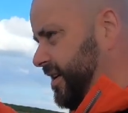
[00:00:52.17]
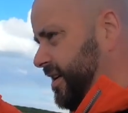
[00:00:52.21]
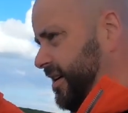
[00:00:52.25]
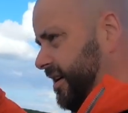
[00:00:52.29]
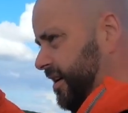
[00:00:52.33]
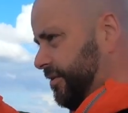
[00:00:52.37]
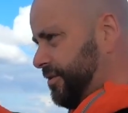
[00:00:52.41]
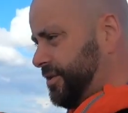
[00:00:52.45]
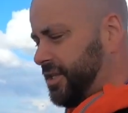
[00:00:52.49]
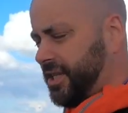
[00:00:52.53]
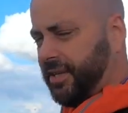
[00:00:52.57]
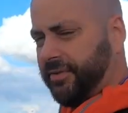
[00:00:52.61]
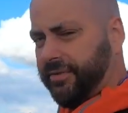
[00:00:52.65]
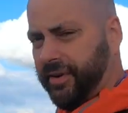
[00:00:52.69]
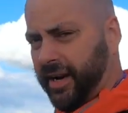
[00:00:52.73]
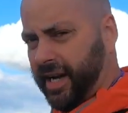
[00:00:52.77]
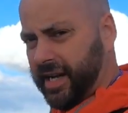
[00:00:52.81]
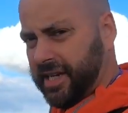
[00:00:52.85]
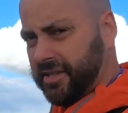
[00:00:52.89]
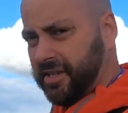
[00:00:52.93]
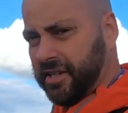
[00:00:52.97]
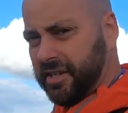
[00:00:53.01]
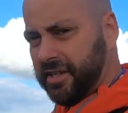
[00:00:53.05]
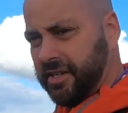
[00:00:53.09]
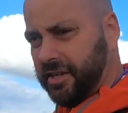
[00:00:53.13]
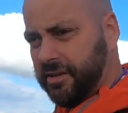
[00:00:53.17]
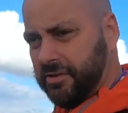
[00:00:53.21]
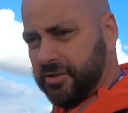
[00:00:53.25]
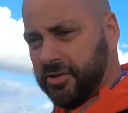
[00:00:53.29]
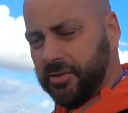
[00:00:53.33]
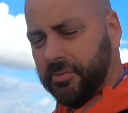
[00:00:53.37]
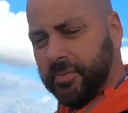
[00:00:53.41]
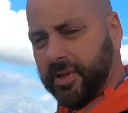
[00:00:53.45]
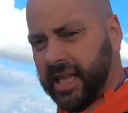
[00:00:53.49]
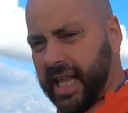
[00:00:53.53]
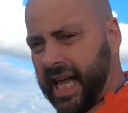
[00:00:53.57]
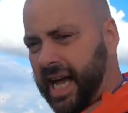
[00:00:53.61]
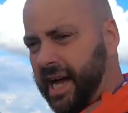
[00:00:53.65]
Obviously Freddie's going to do
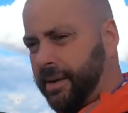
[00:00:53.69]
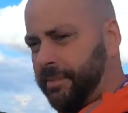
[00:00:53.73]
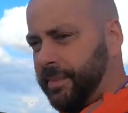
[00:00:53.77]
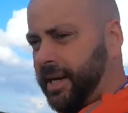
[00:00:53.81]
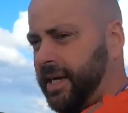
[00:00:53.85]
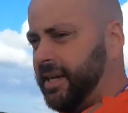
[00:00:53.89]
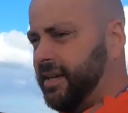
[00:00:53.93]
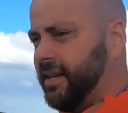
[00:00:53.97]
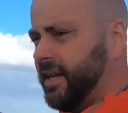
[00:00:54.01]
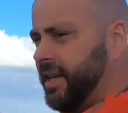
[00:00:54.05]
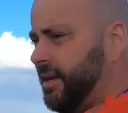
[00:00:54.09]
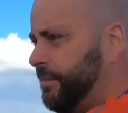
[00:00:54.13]
some climbing.